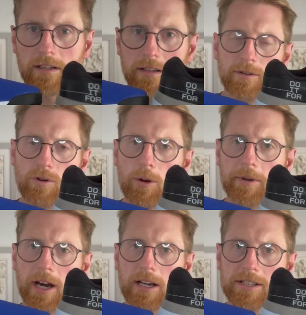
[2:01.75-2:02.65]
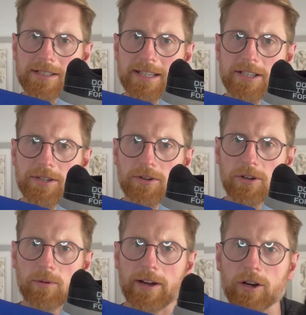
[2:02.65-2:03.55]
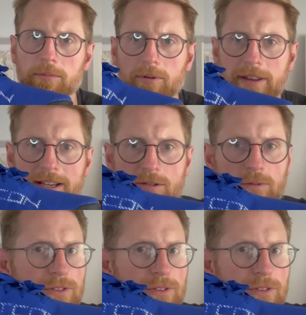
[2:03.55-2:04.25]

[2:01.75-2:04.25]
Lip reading: The rope guard continued all the way up, where this one